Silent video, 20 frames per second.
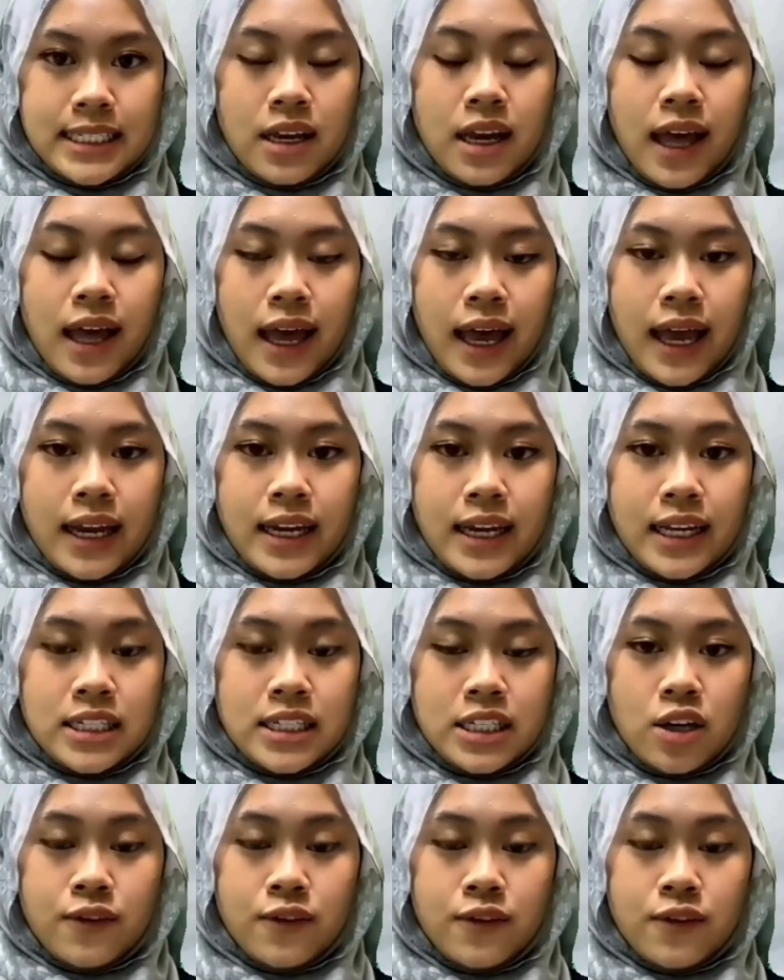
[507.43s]
and in the year
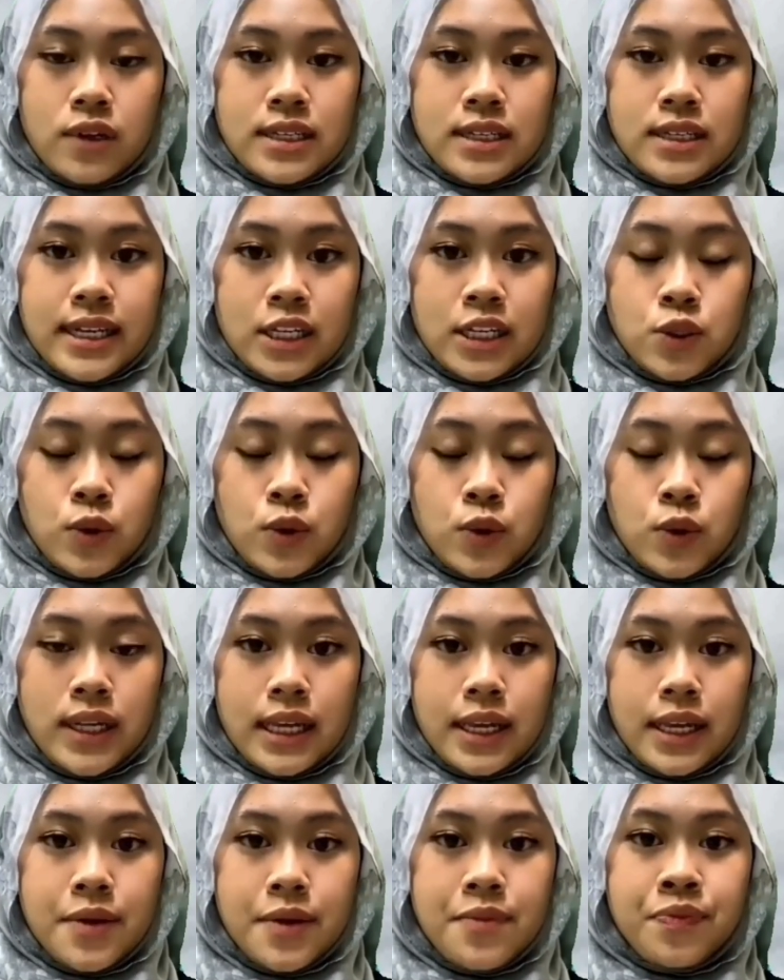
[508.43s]
of
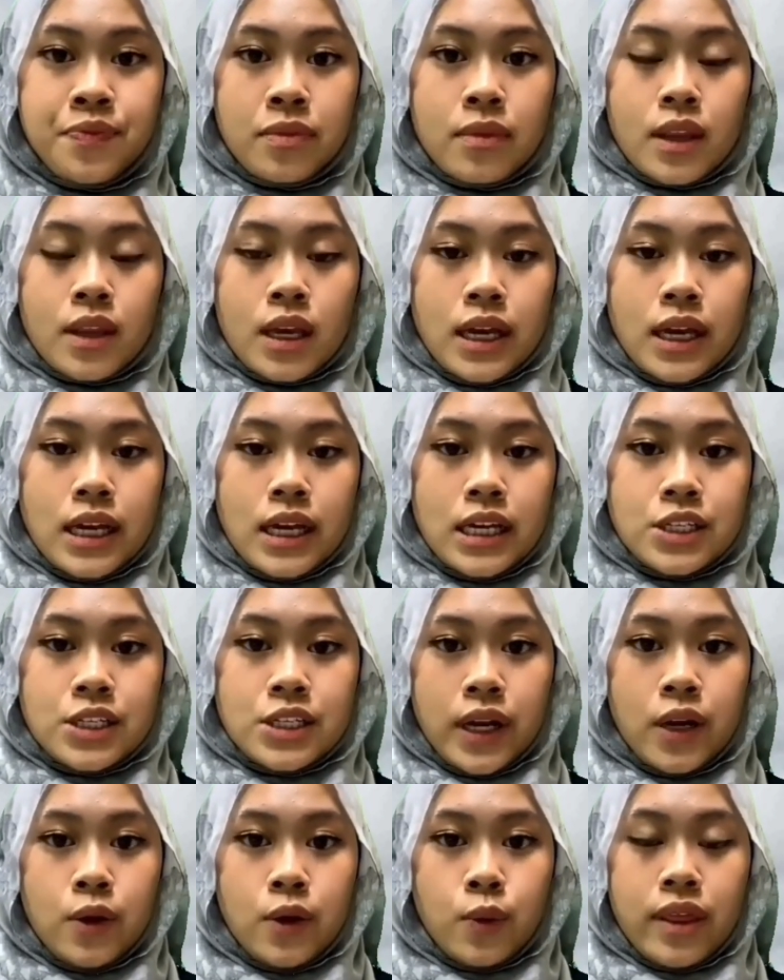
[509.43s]
2020, its trade
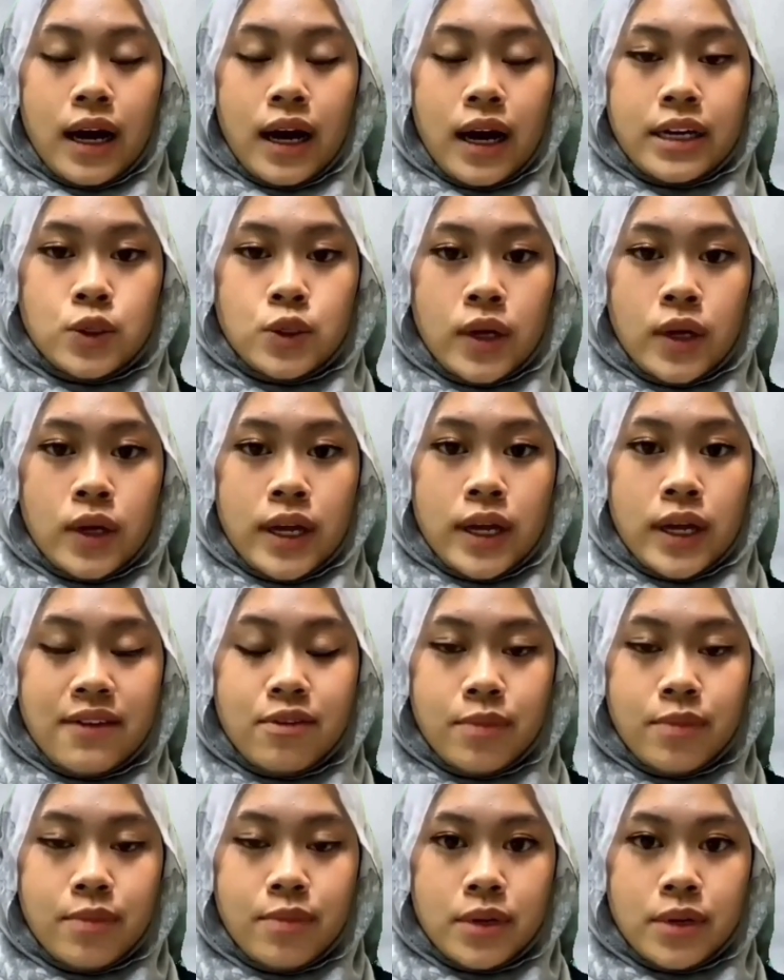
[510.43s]
with the other 27
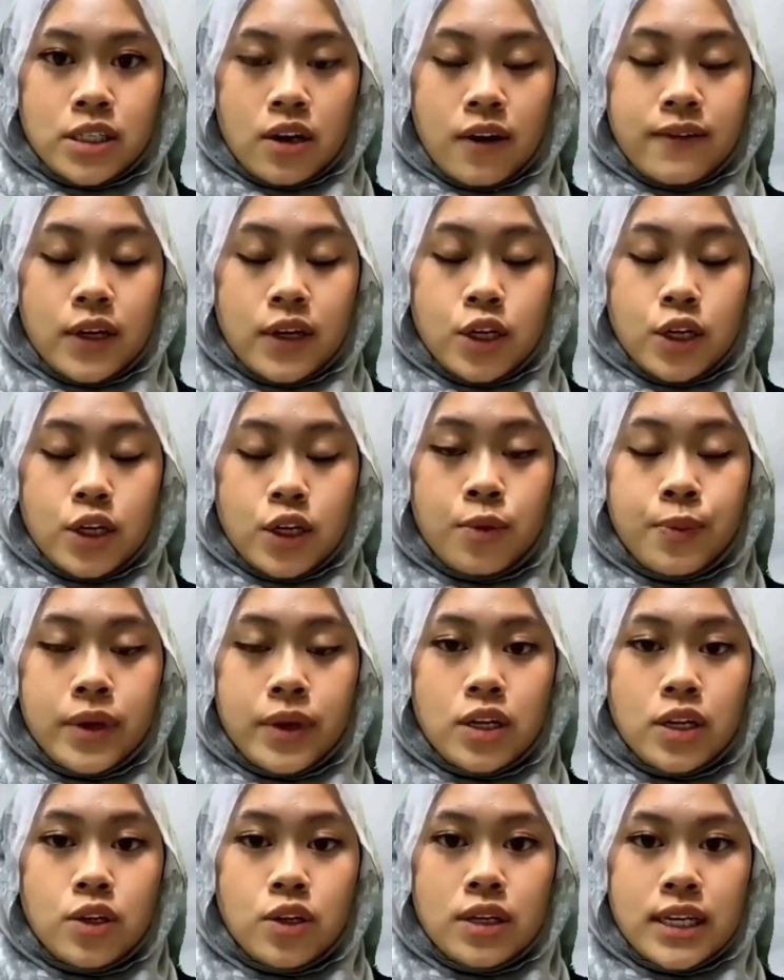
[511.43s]
members of the European
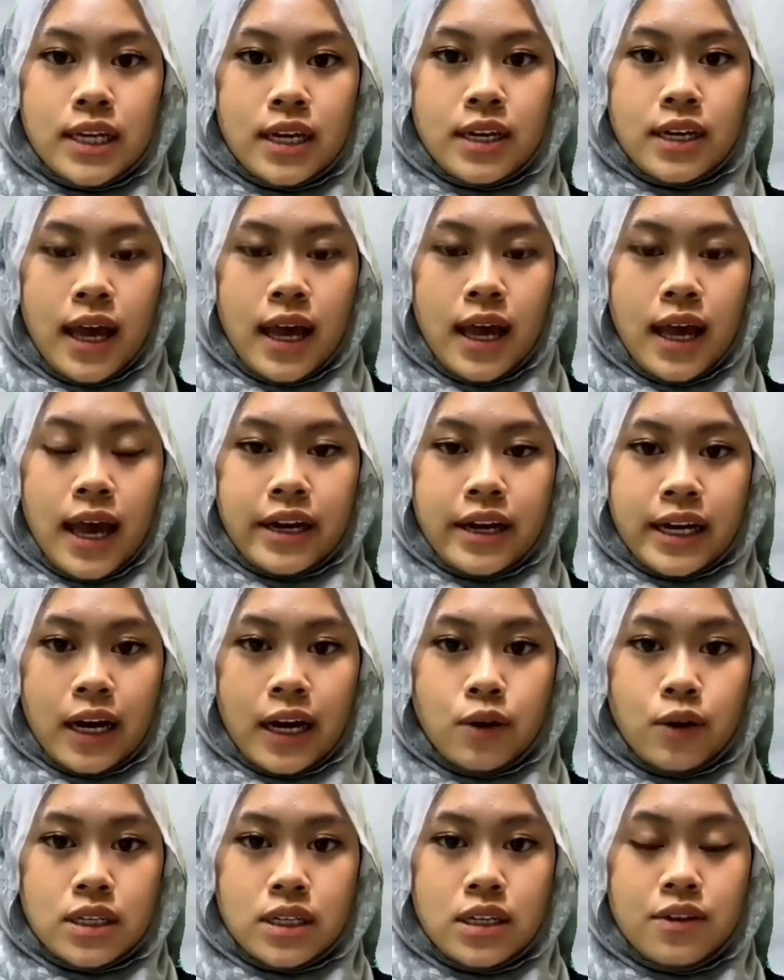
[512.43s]
Union had
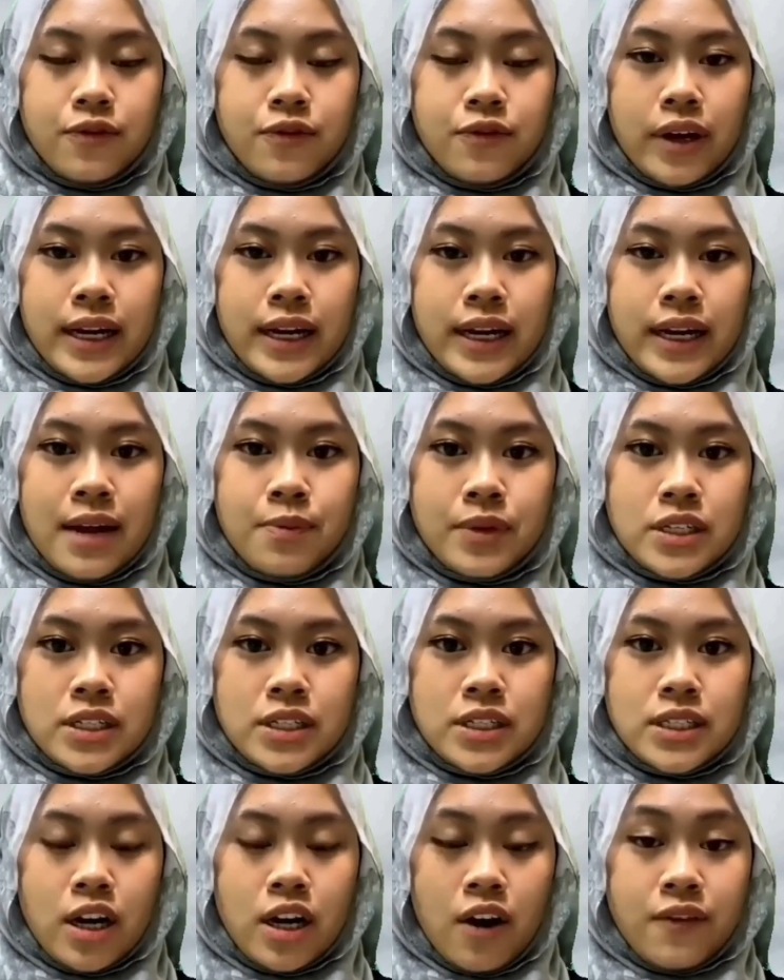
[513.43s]
accounted for
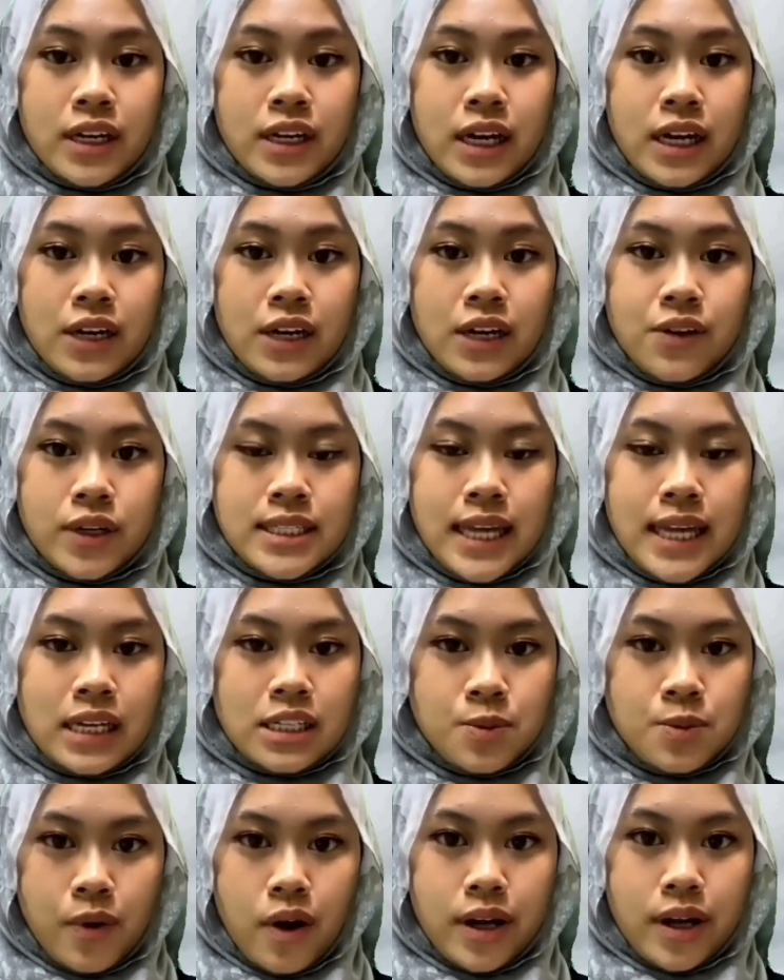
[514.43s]
49% of the country's
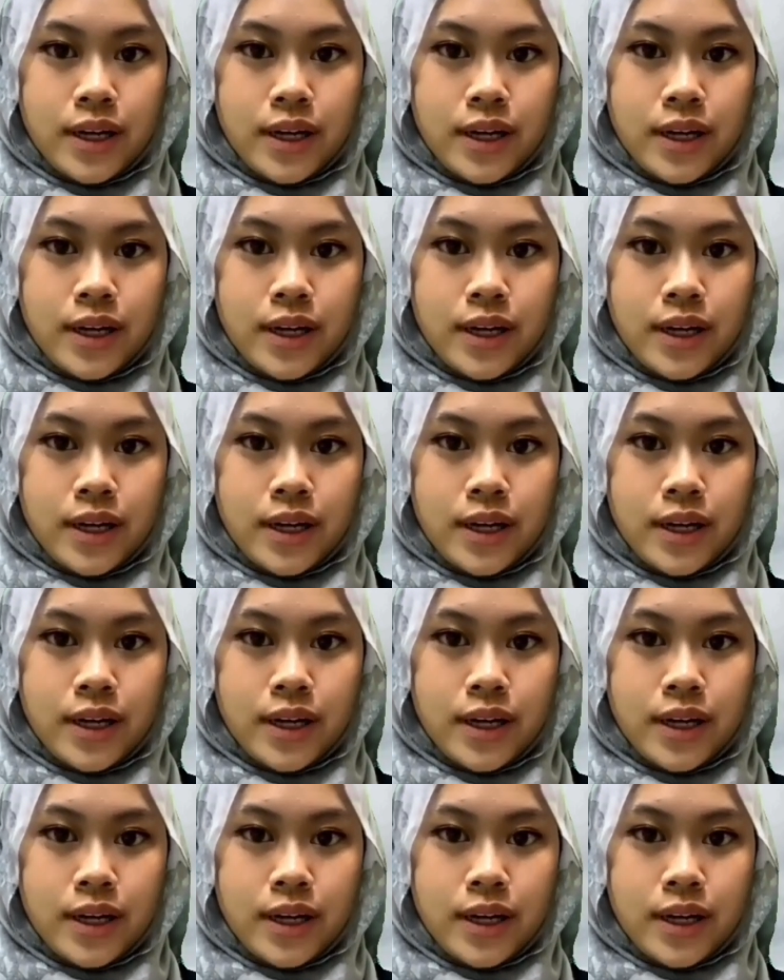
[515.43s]
export.